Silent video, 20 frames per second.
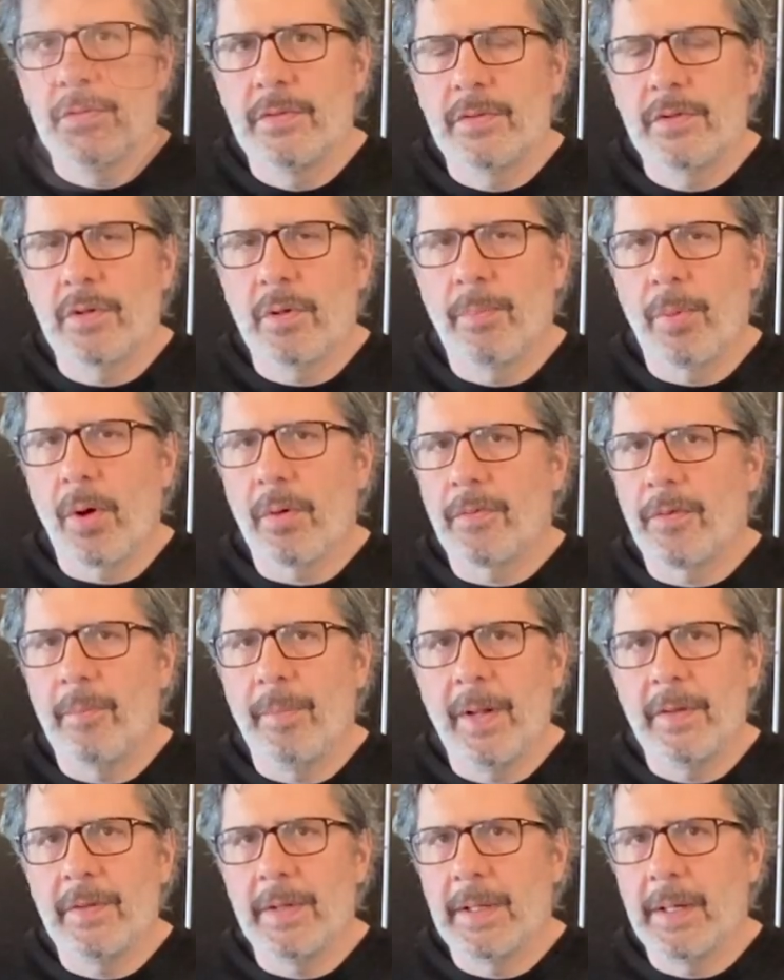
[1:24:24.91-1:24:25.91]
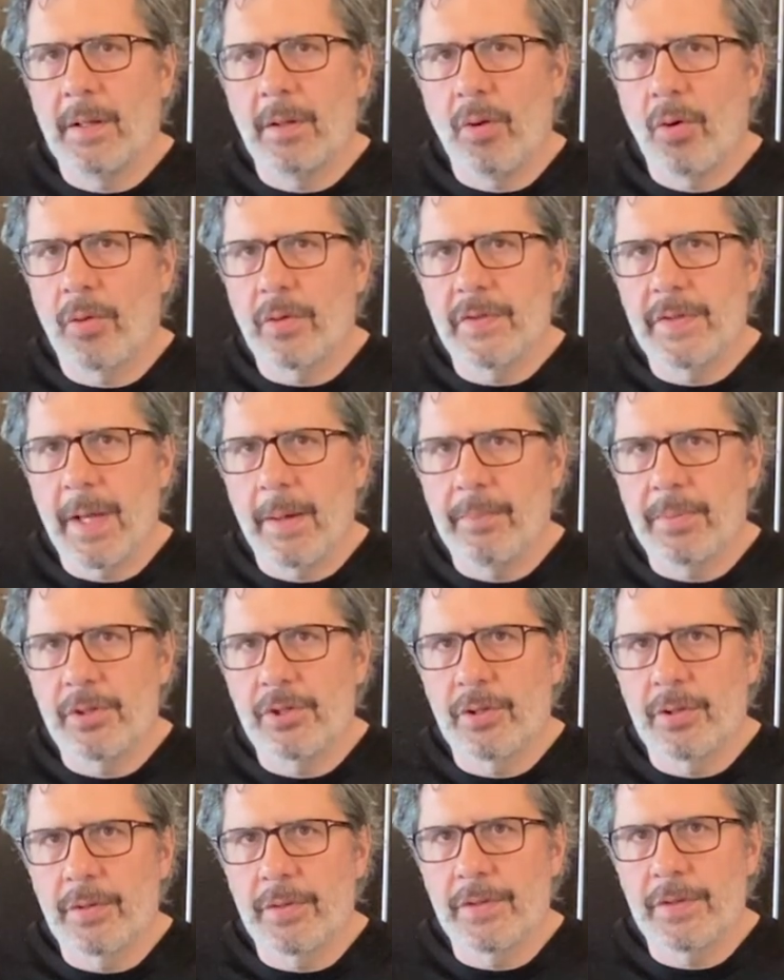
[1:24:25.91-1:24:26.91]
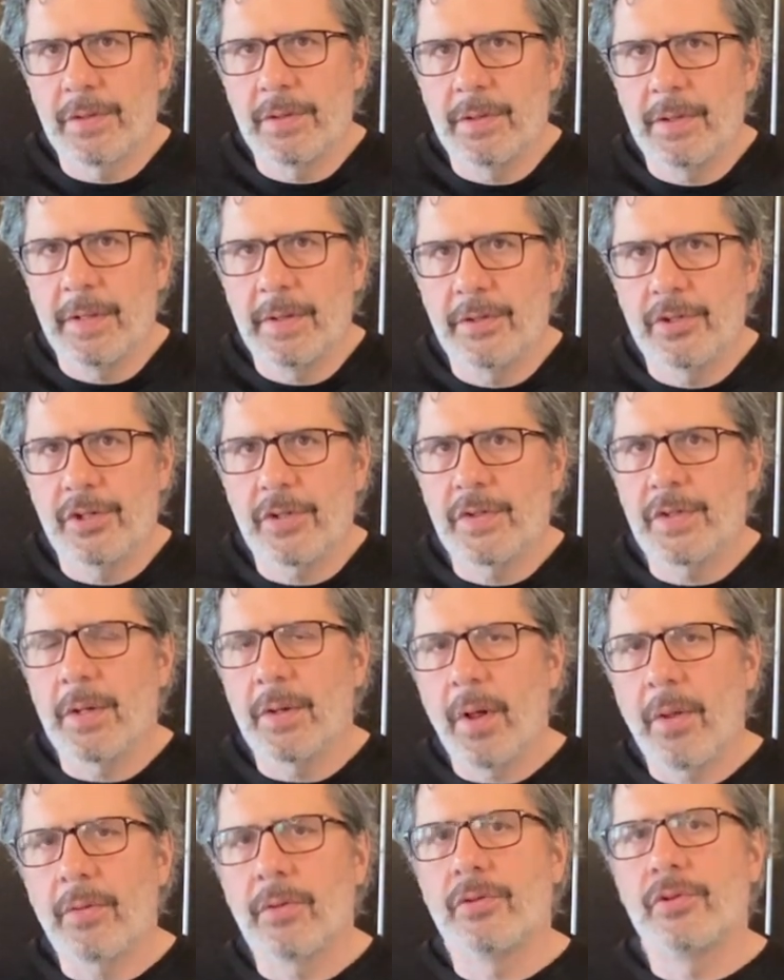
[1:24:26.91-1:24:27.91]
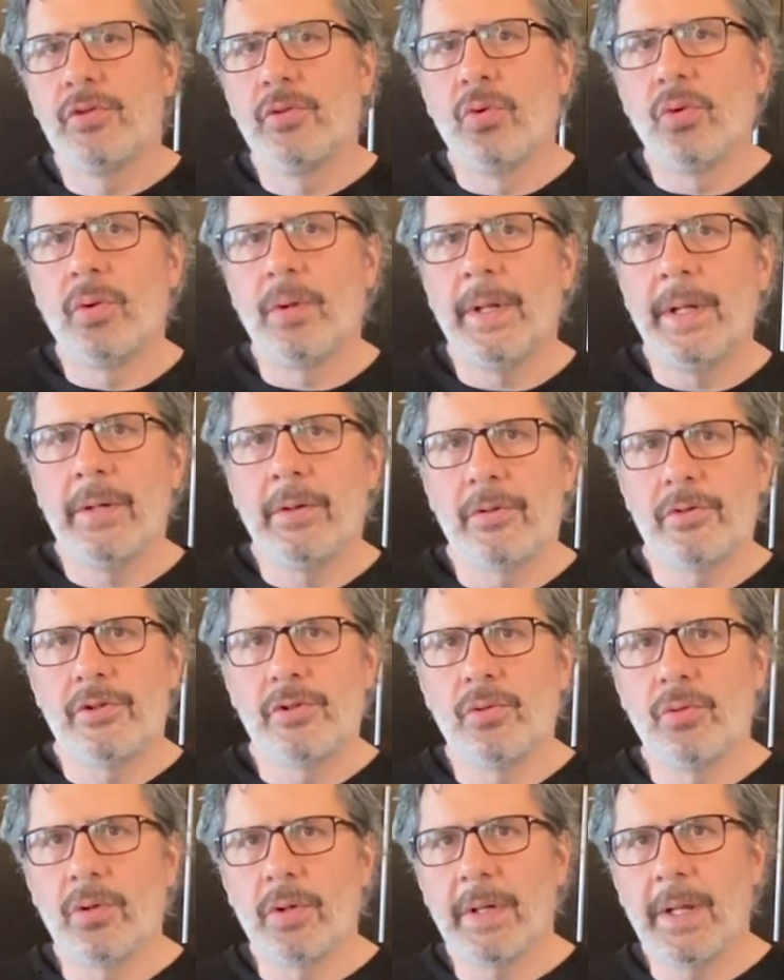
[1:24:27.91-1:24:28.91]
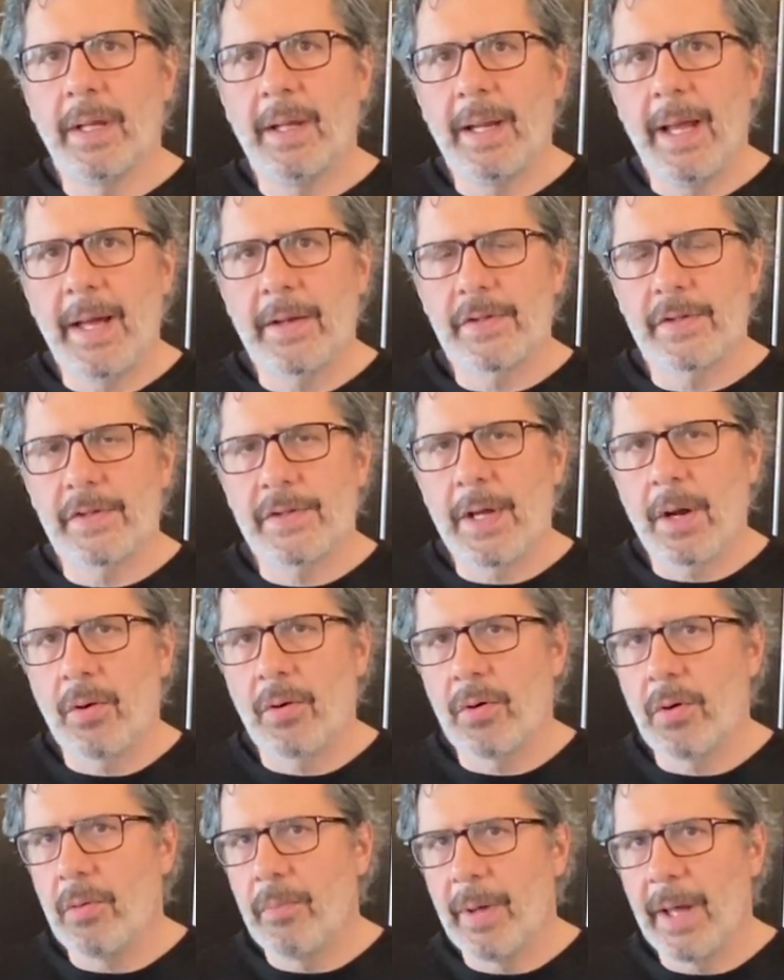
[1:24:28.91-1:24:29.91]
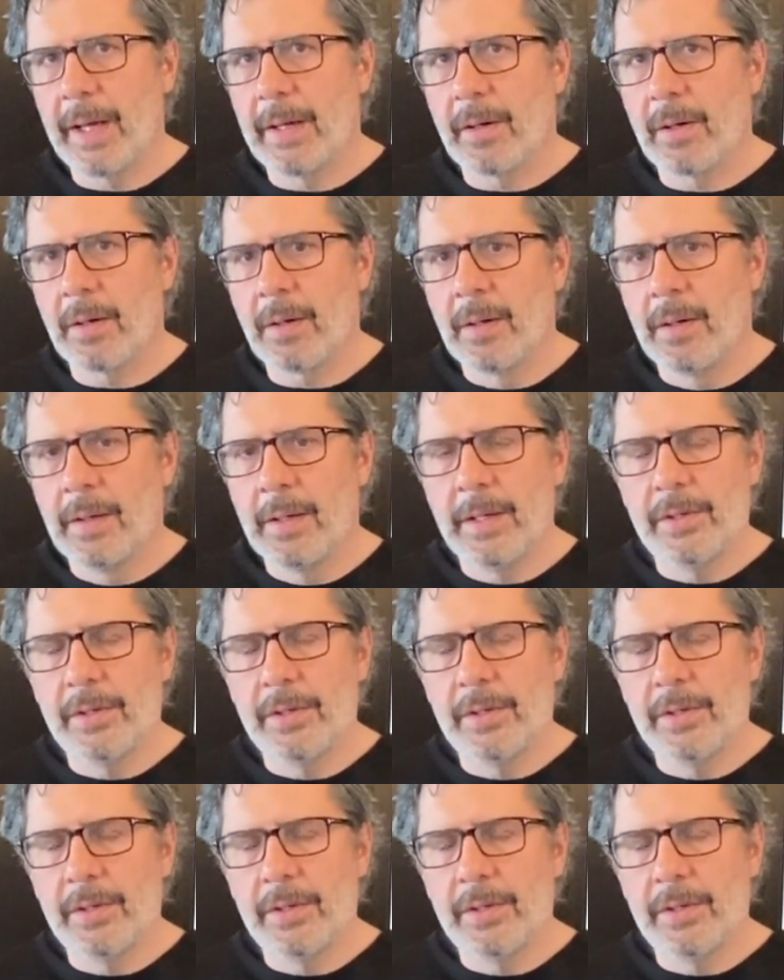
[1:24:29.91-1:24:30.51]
So bulk fermenting at lower temperatures is just another tool in your toolkit as a sourdough baker.